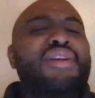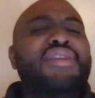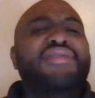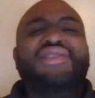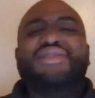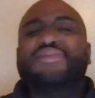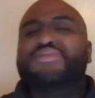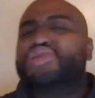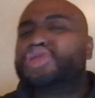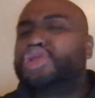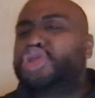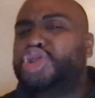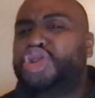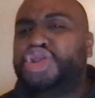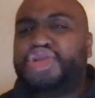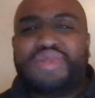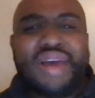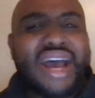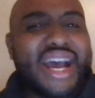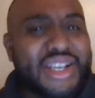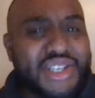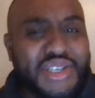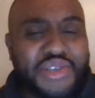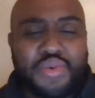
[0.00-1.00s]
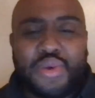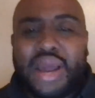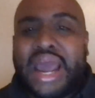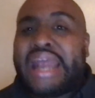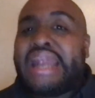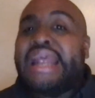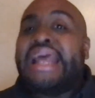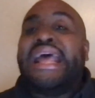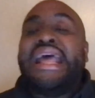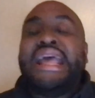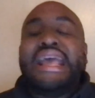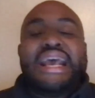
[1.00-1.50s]
rid of some stress,
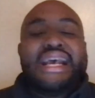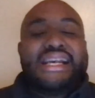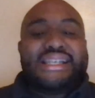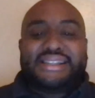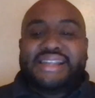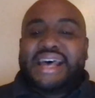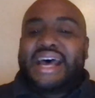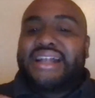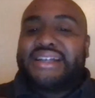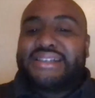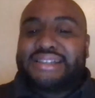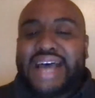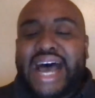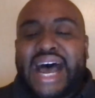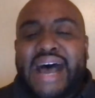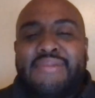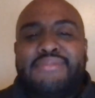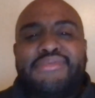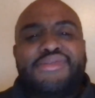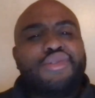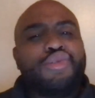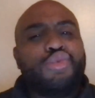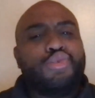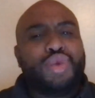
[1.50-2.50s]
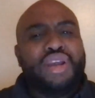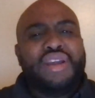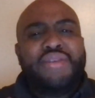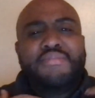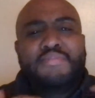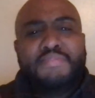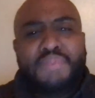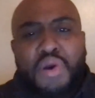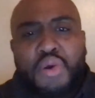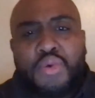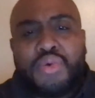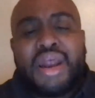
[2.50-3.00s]
right? It's that time to
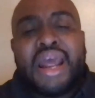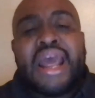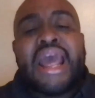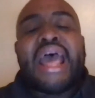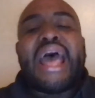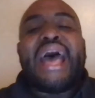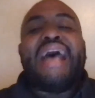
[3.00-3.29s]
reboot